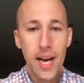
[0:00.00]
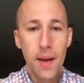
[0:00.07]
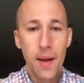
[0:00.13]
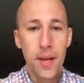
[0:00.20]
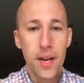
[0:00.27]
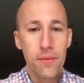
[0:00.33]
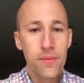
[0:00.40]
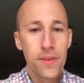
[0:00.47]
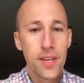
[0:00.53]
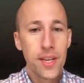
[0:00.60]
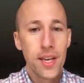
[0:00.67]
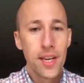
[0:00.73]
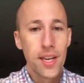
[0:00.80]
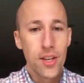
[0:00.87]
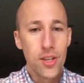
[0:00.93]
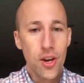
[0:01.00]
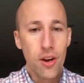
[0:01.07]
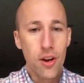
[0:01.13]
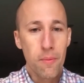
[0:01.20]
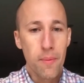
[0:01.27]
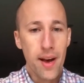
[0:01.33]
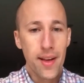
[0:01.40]
I mean, if you talk
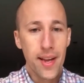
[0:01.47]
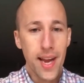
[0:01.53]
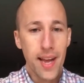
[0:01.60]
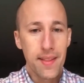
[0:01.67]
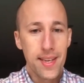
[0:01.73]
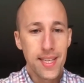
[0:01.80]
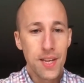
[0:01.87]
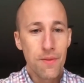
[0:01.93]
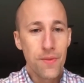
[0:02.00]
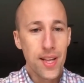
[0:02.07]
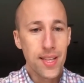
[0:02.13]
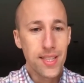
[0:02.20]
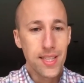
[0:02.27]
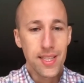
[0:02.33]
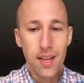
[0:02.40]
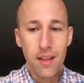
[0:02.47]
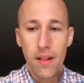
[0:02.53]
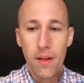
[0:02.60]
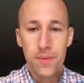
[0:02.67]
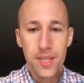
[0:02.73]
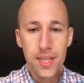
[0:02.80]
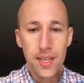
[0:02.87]
about, again, the defenses that
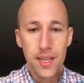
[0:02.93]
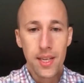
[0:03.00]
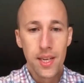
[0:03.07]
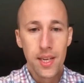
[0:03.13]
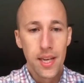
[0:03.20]
Clemson